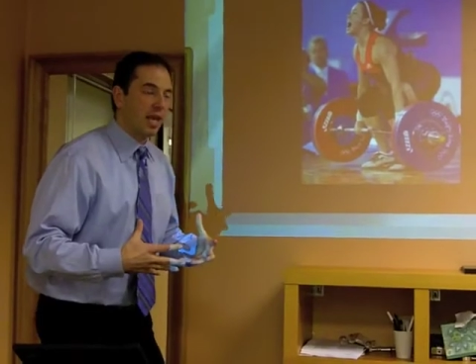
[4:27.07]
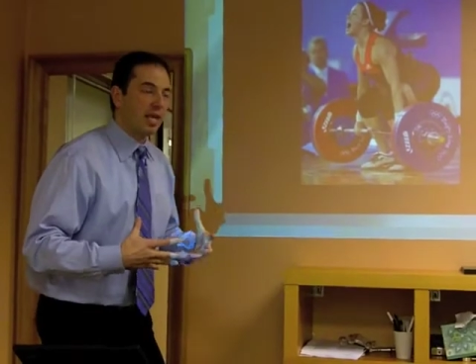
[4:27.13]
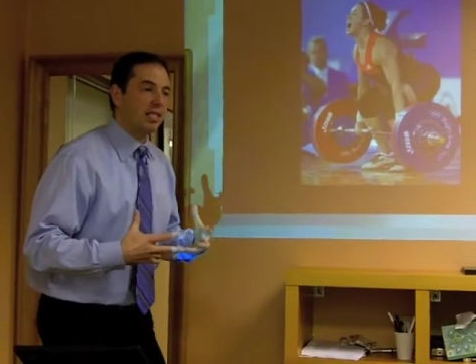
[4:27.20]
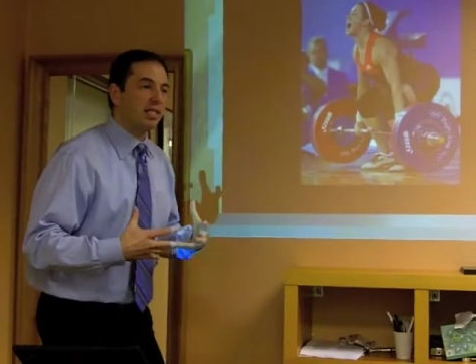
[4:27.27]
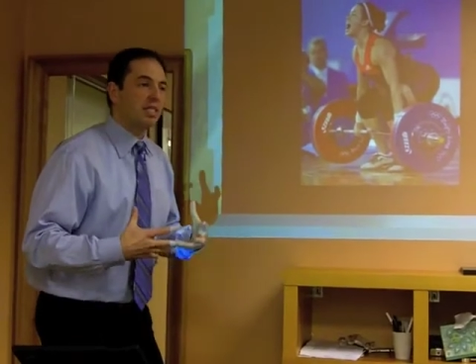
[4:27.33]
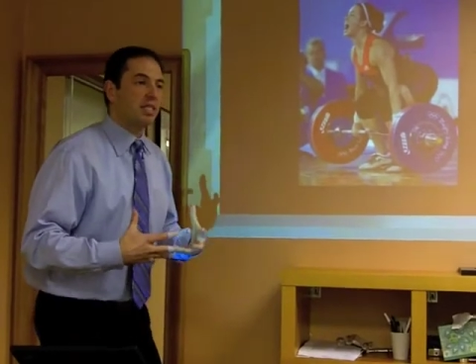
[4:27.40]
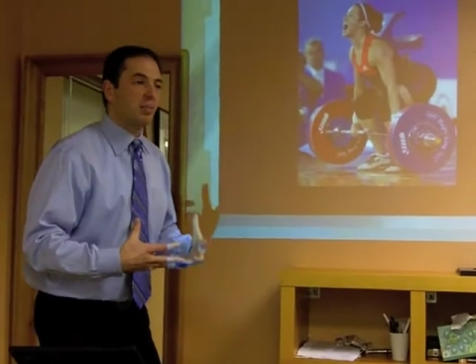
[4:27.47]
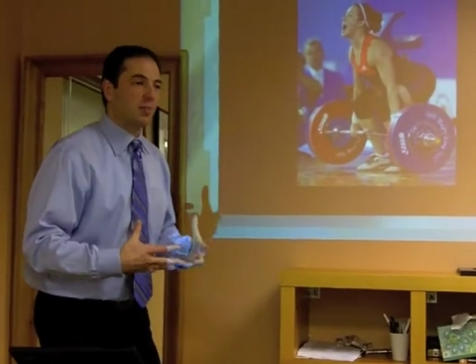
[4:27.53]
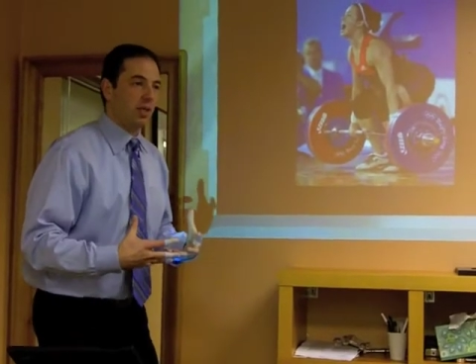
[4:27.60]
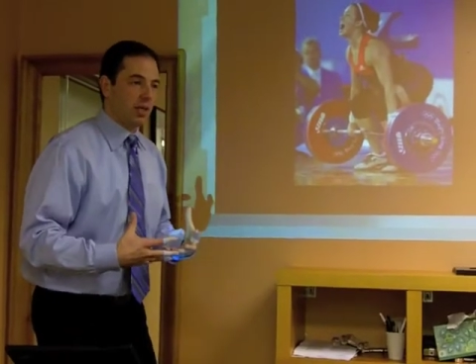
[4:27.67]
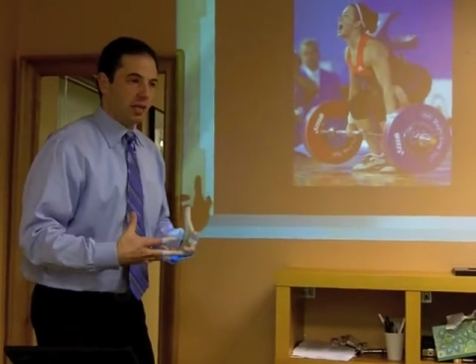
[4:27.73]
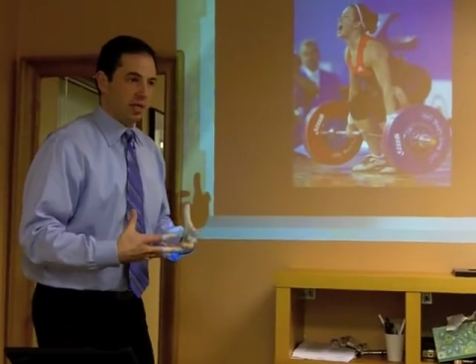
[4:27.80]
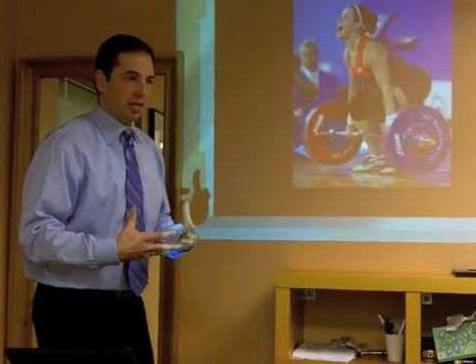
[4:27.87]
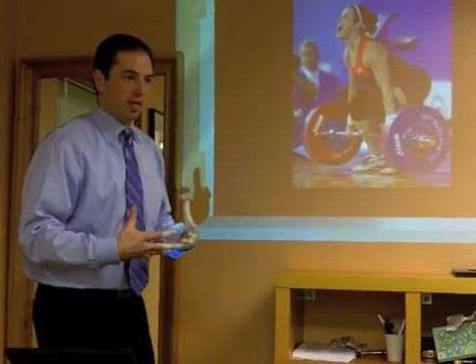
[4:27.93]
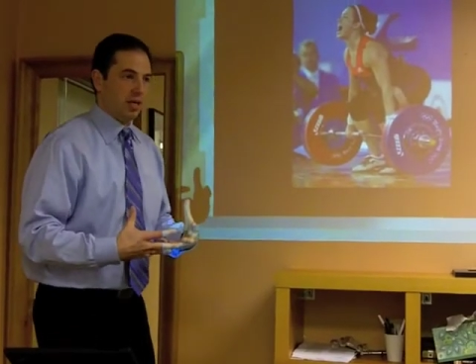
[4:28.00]
and
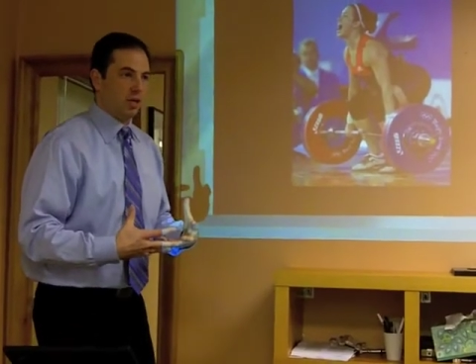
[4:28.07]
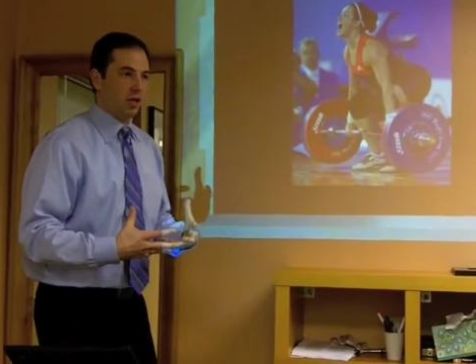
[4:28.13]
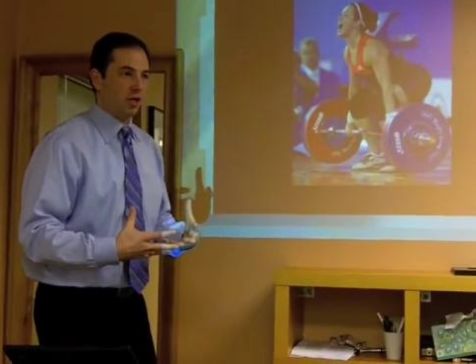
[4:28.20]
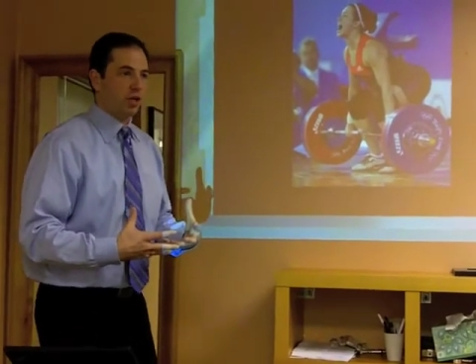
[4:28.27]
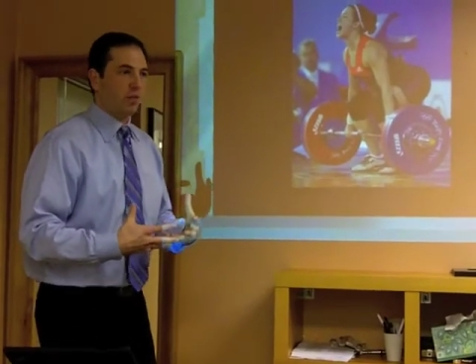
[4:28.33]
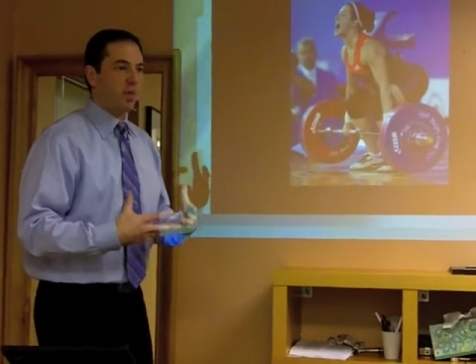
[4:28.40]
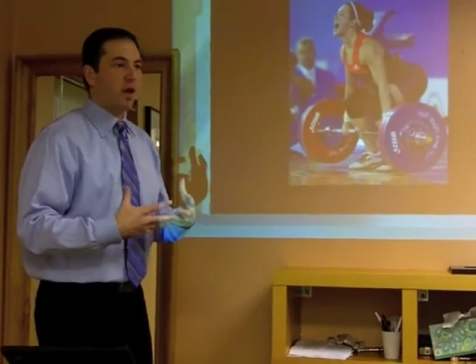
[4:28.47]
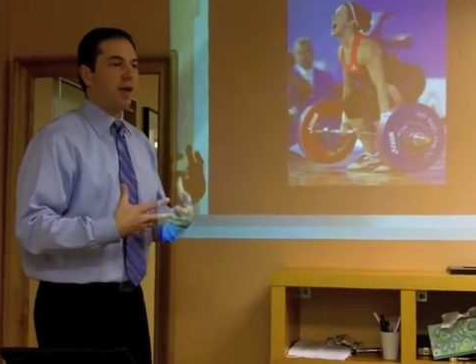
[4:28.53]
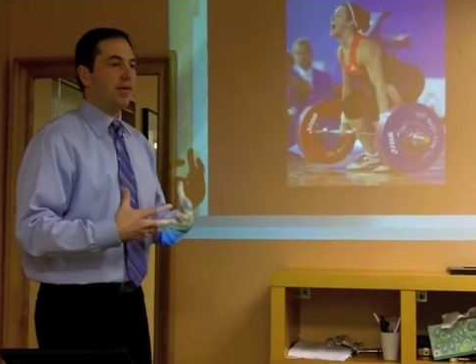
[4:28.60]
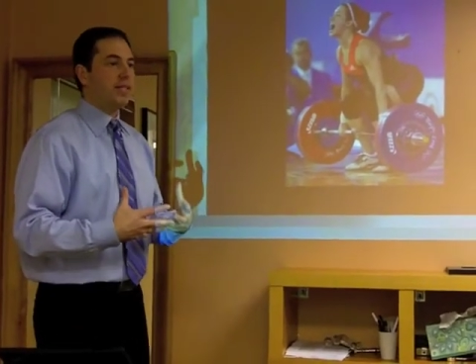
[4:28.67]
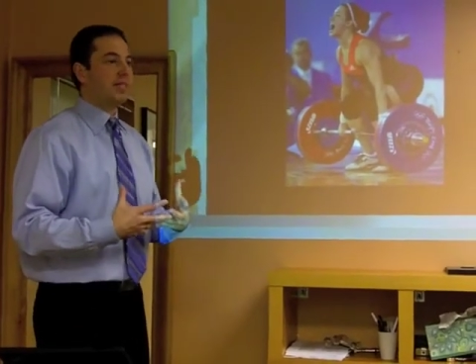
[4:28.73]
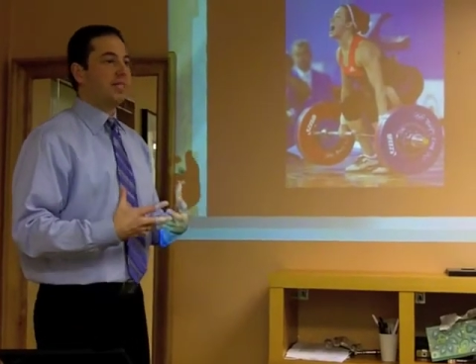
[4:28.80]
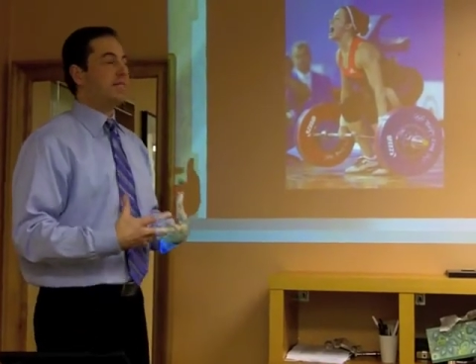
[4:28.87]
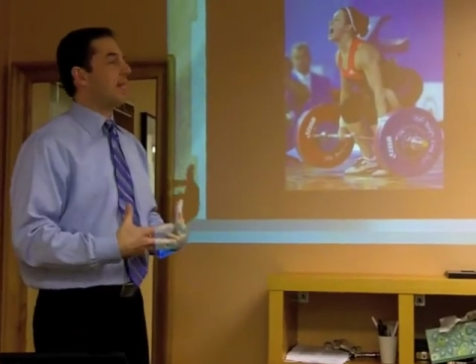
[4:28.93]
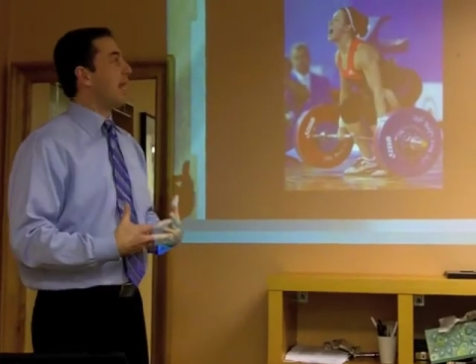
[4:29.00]
stability. Her spine
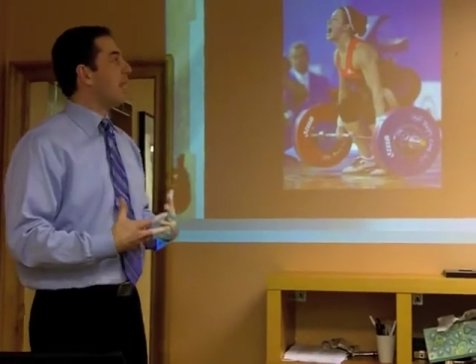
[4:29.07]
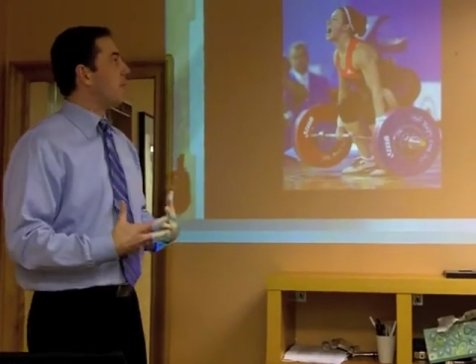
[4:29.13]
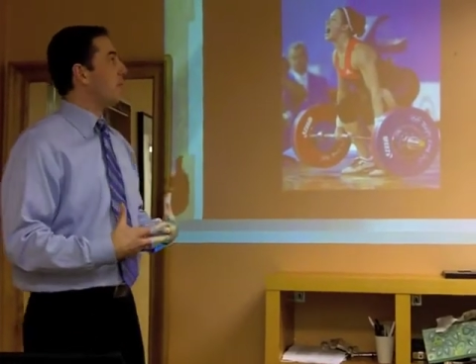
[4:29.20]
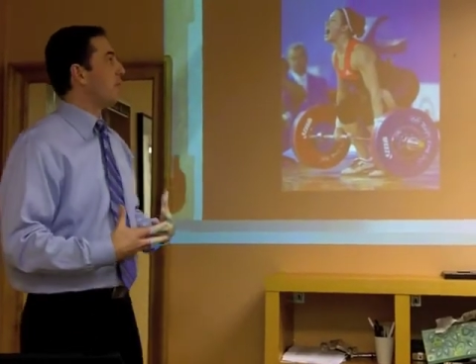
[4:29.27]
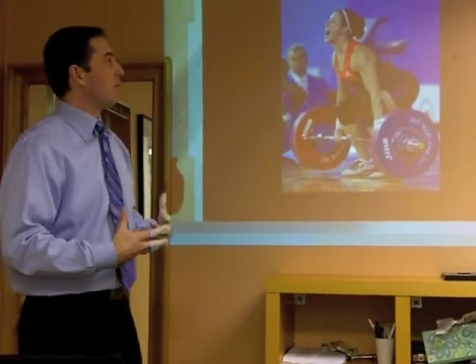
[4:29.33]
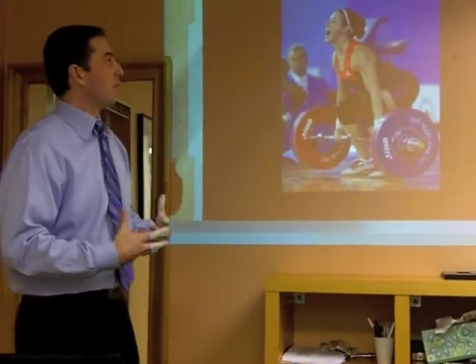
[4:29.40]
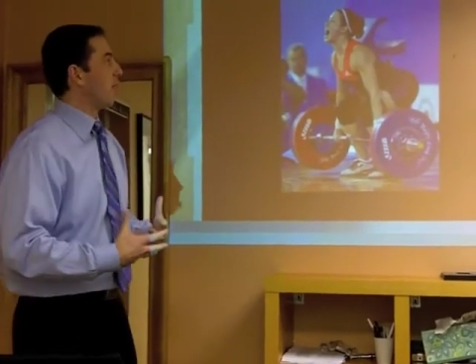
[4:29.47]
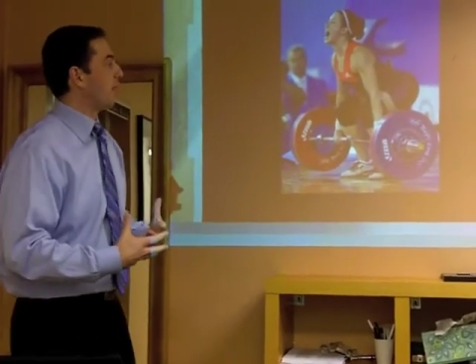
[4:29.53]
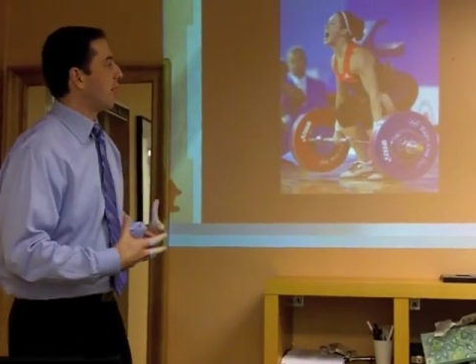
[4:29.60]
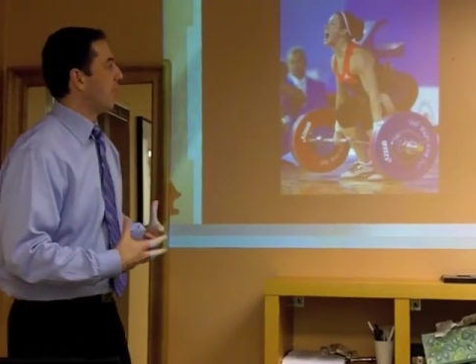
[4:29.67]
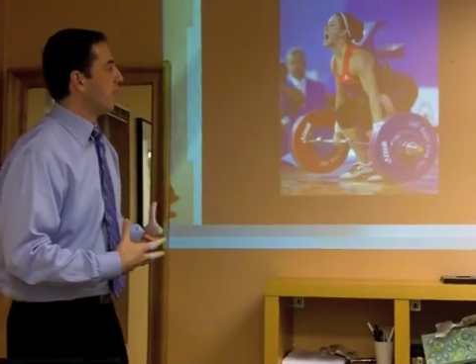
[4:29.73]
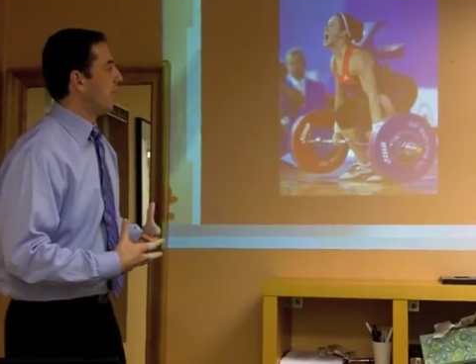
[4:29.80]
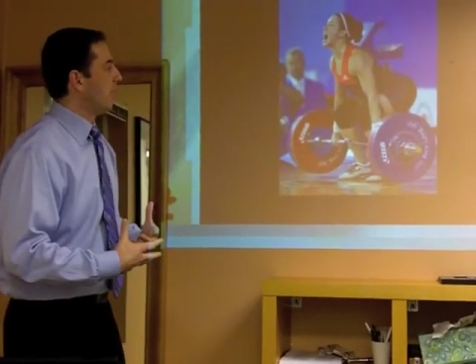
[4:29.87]
is stable there